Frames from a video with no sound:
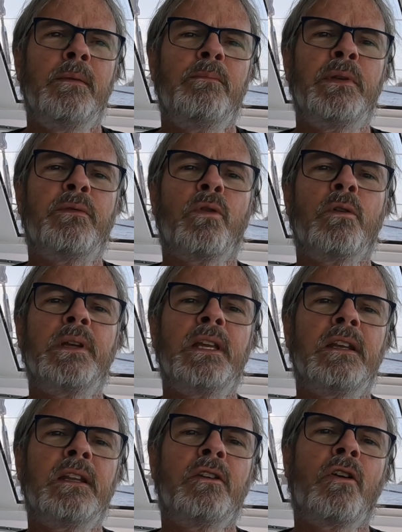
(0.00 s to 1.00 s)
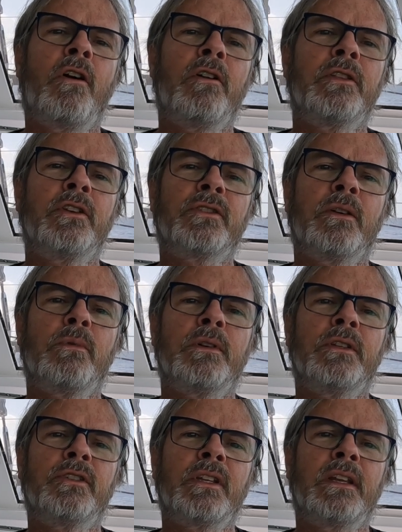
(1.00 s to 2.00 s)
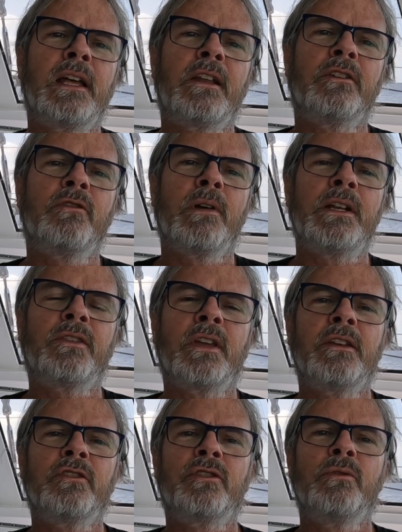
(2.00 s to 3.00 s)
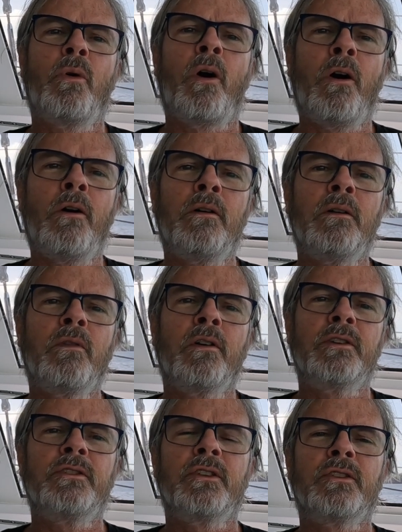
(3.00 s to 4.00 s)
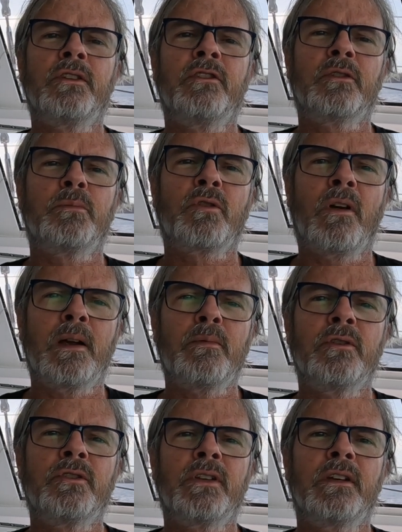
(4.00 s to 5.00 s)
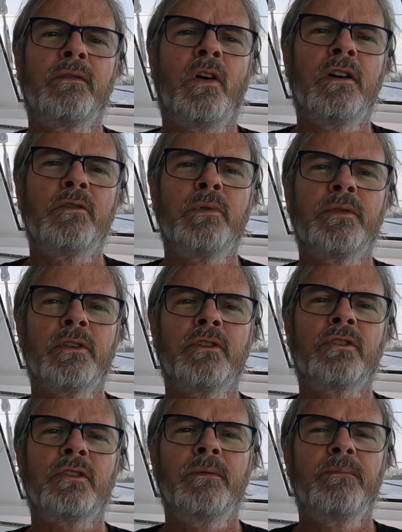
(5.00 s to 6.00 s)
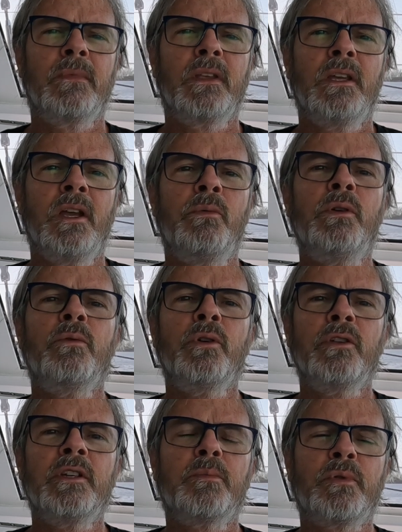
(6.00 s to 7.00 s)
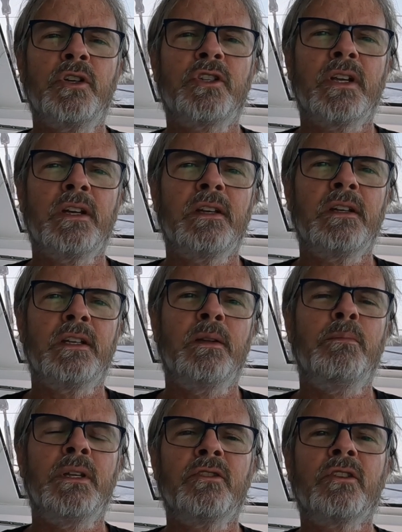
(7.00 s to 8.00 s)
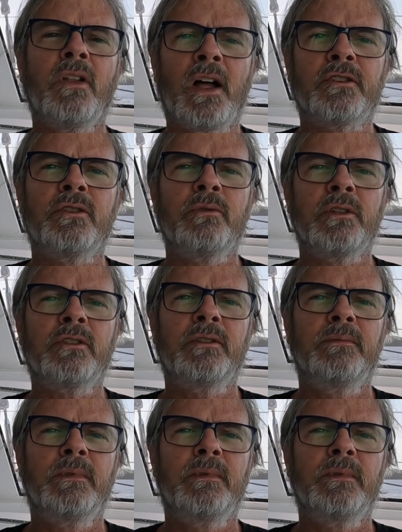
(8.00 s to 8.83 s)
Before we get into all of this, I want to send out a great thanks to all of our existing subscribers that have hung with us. We really appreciate it. It means a lot to us.